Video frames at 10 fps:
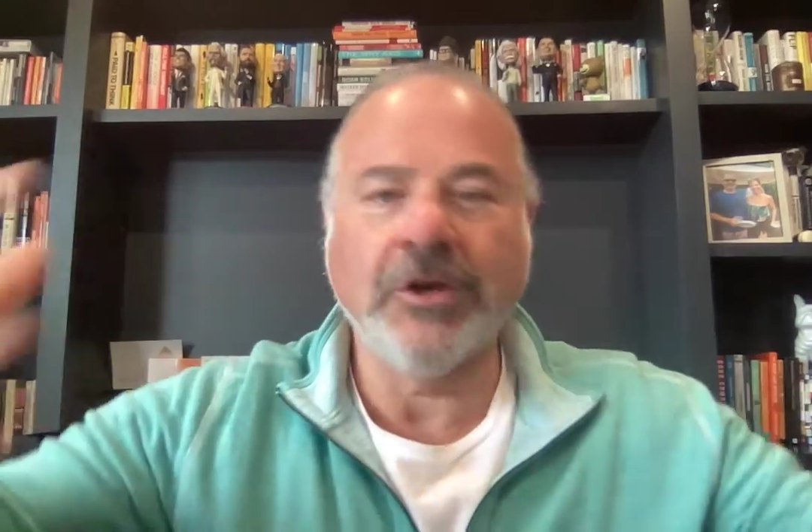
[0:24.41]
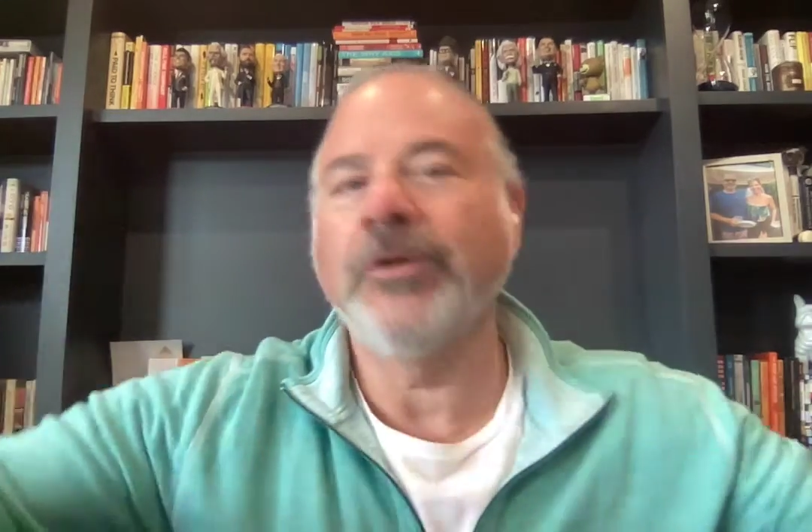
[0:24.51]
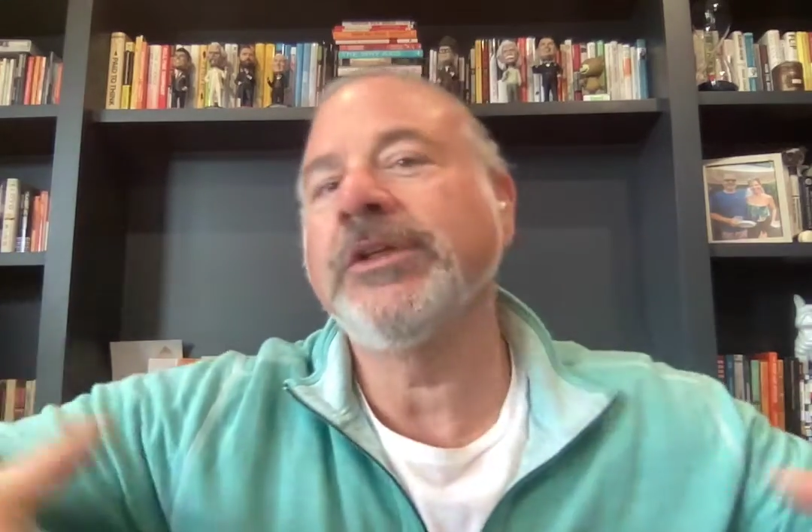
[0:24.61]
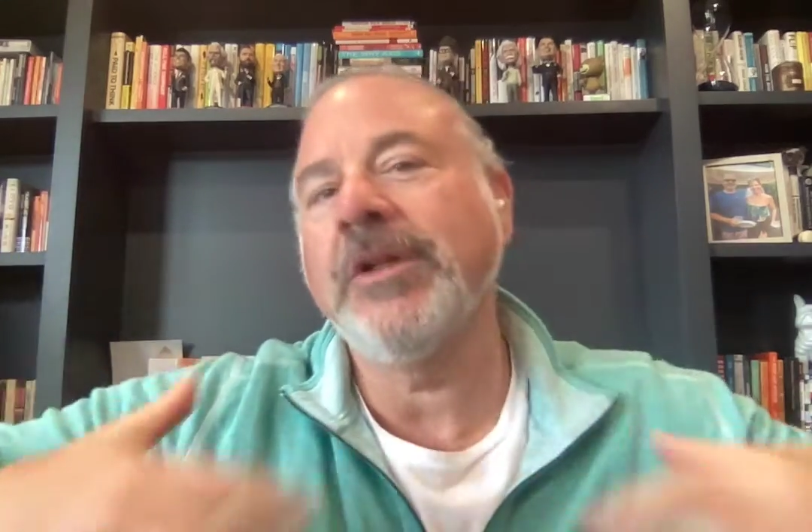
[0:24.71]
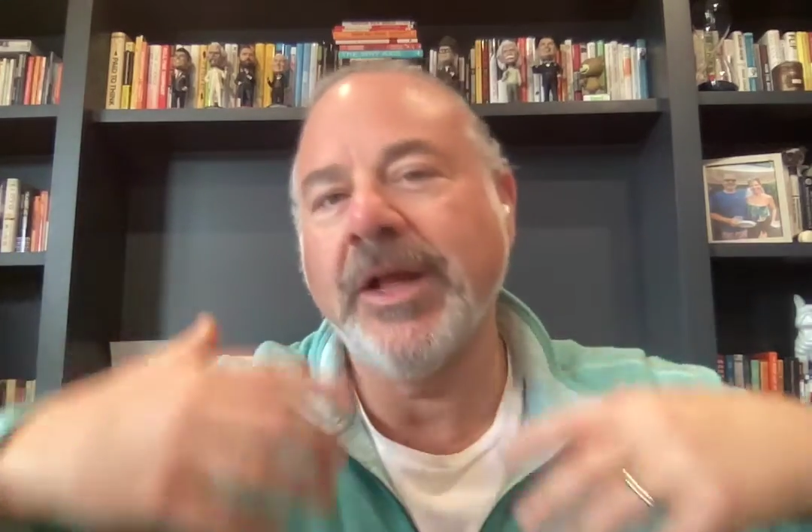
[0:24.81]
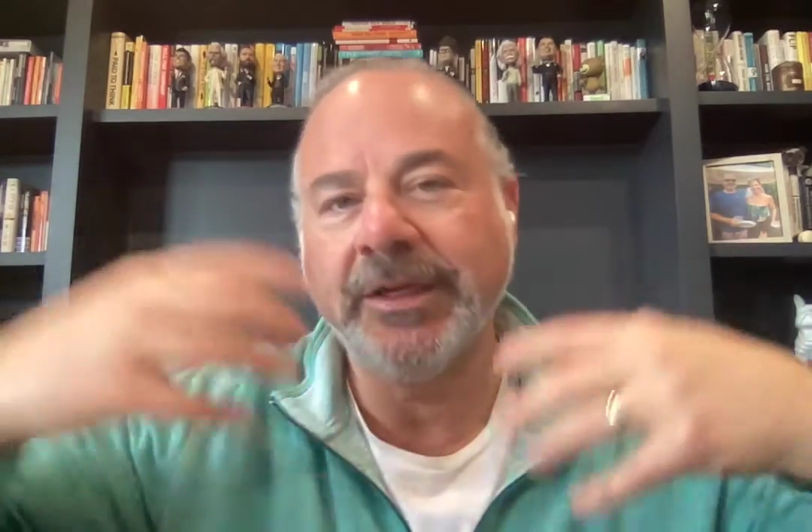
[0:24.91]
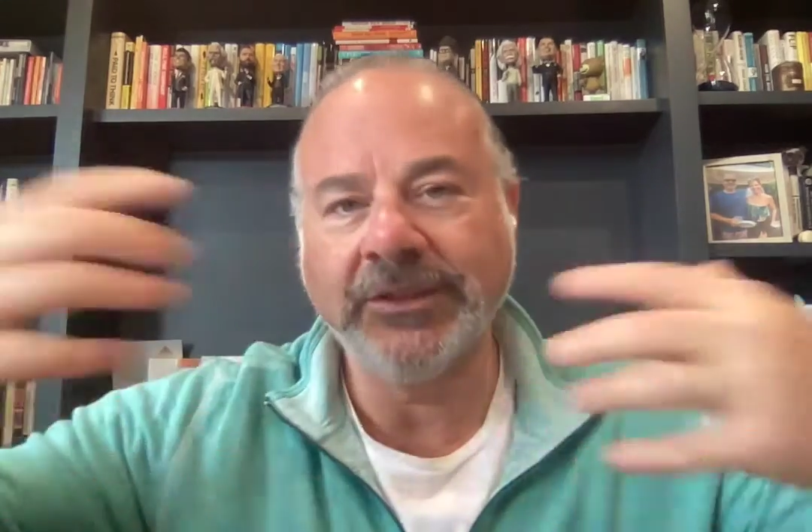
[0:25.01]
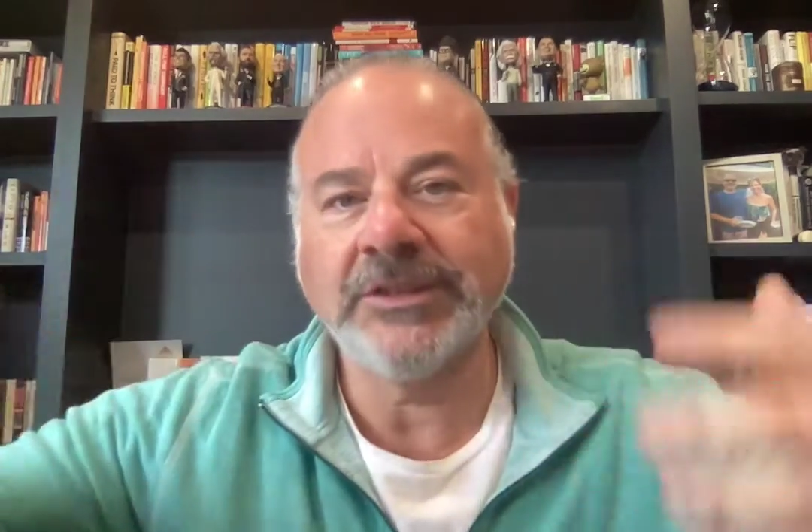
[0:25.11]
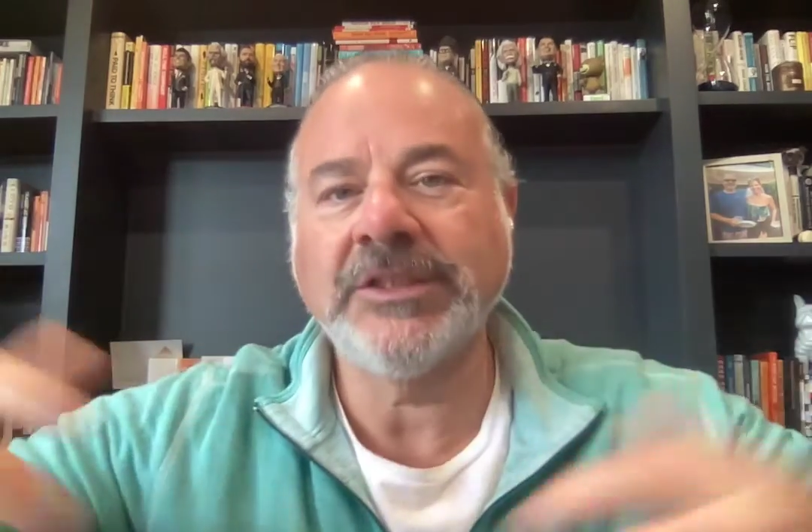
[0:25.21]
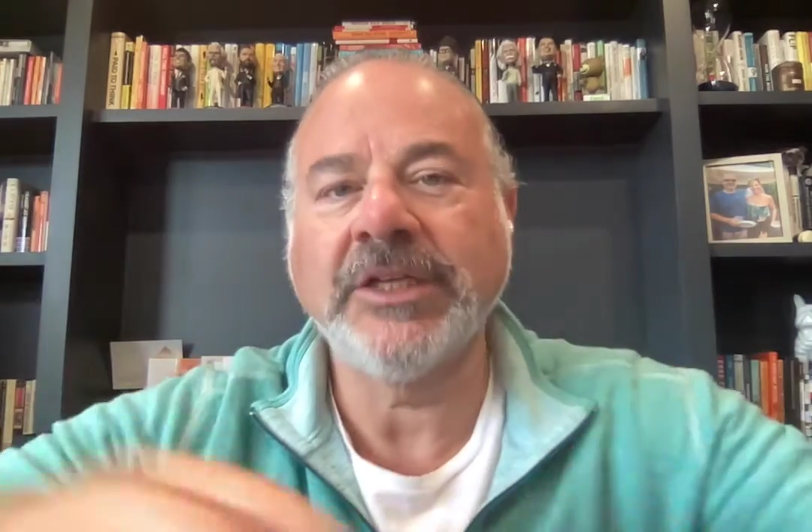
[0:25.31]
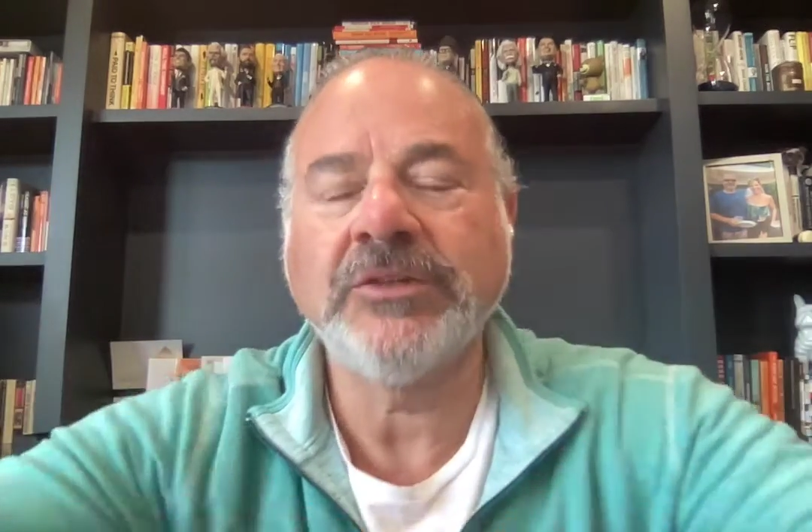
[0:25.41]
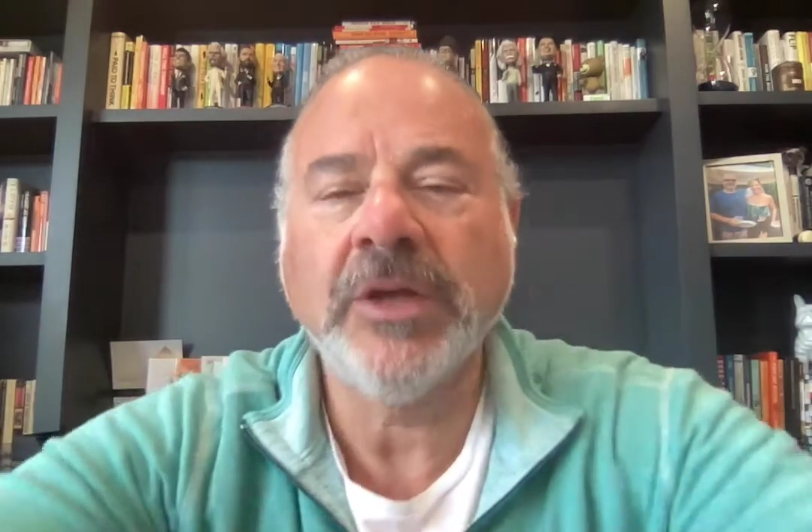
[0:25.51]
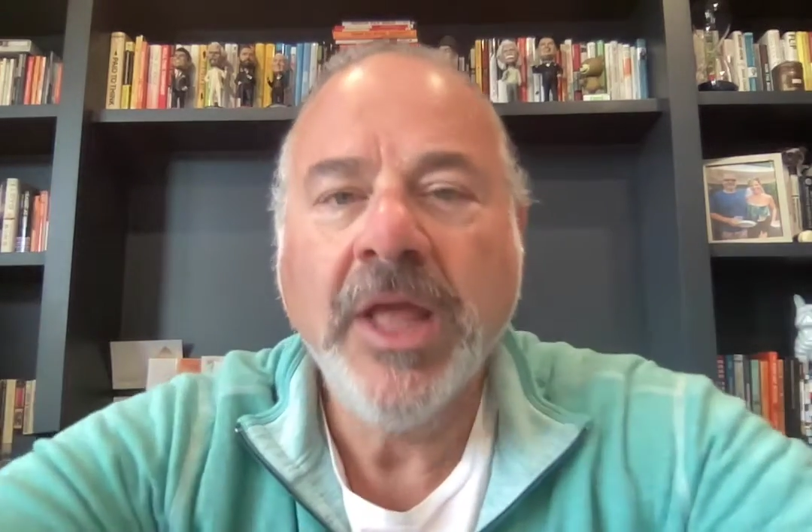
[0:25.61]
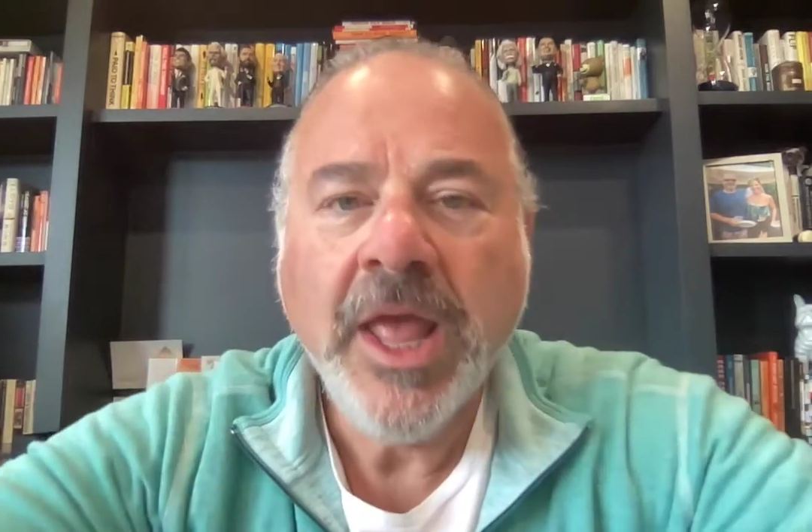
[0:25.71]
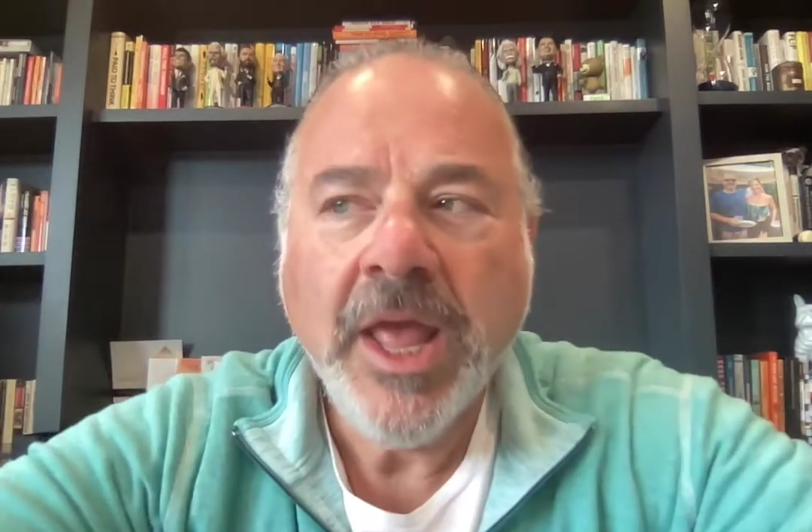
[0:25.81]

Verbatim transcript: current clients, etc.